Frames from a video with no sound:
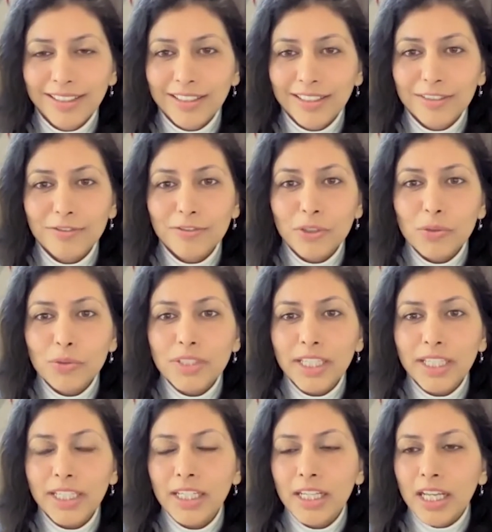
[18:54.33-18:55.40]

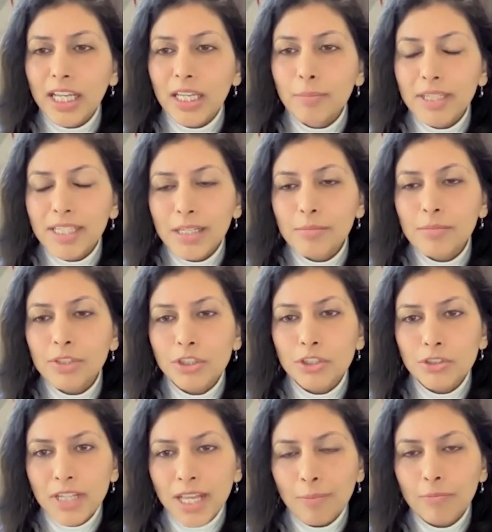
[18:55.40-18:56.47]
confusing. It becomes a
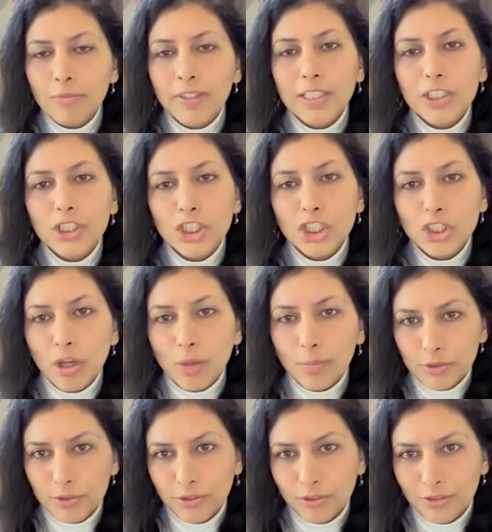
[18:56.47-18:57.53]
trap when it
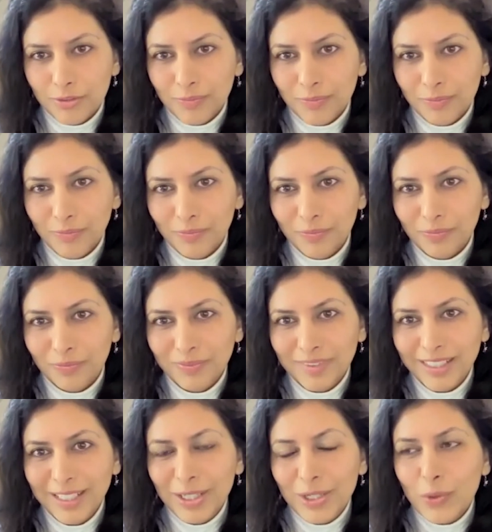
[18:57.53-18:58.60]
stops you.
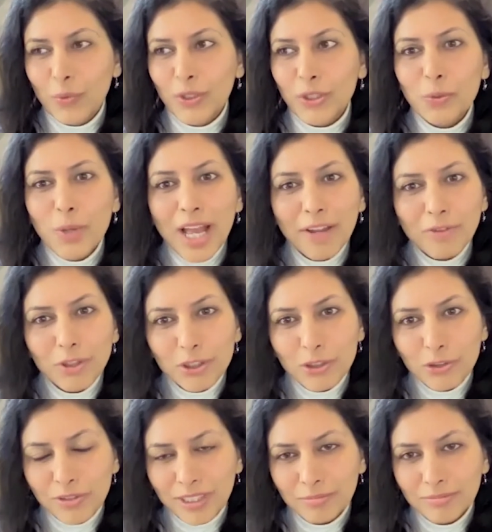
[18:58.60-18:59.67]
When you have your
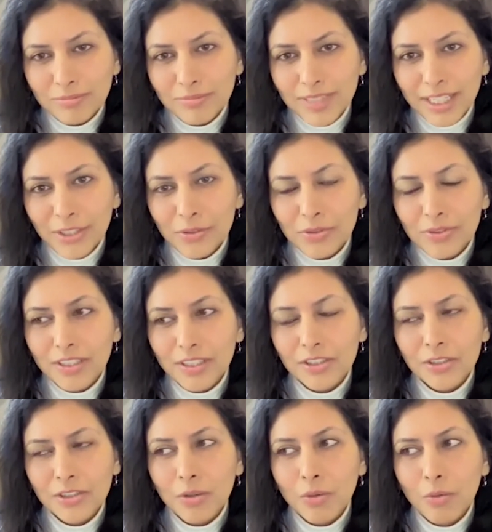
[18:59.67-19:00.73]
dream and you said,
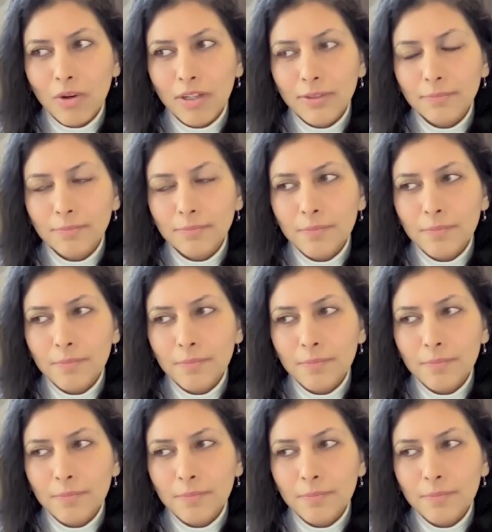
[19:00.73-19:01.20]
you know what,